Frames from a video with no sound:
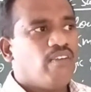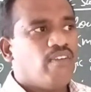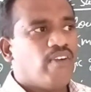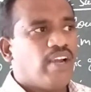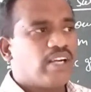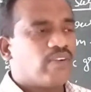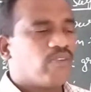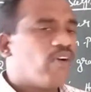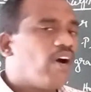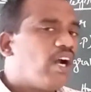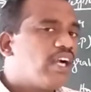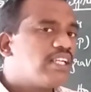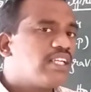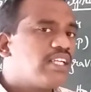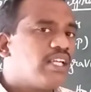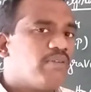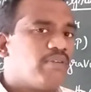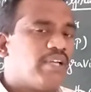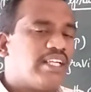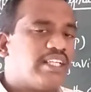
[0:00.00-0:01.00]
At what
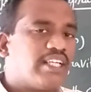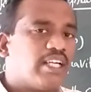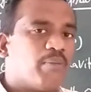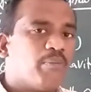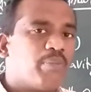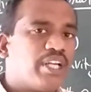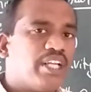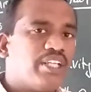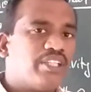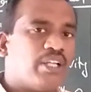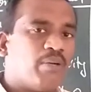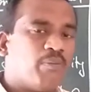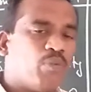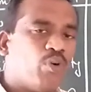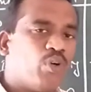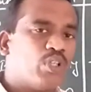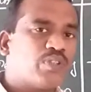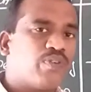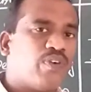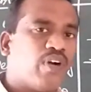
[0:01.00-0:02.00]
time? At a temperature,
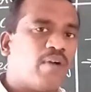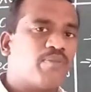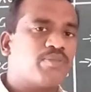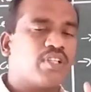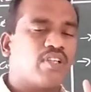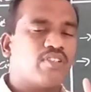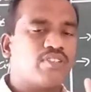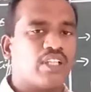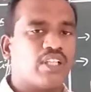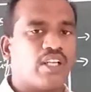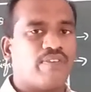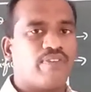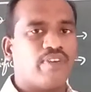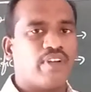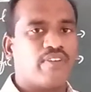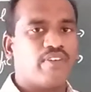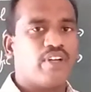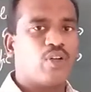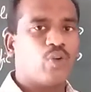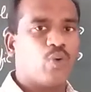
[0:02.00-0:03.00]
both forms of sulfur
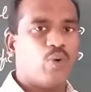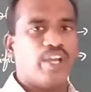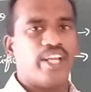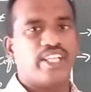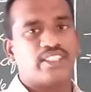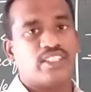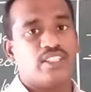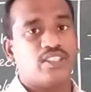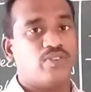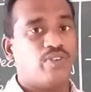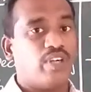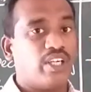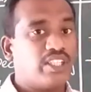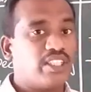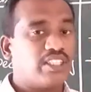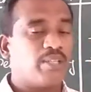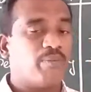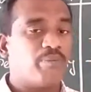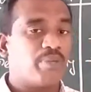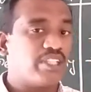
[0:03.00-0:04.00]
will coexist. What is
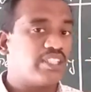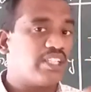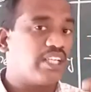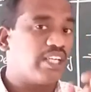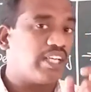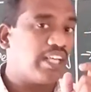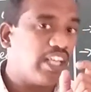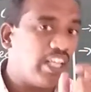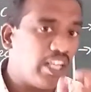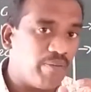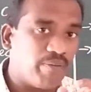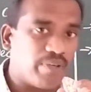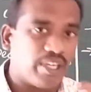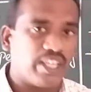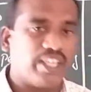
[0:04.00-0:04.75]
the temperature named?